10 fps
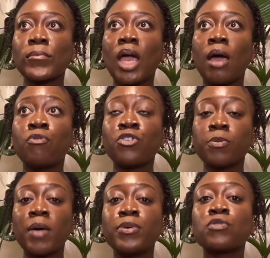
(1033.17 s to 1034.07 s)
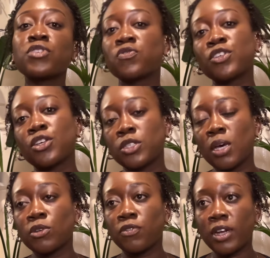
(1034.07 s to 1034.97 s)
Um, for the purpose of this video, in
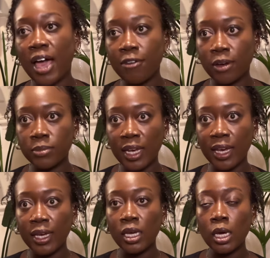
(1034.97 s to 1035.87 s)
terms of a life update,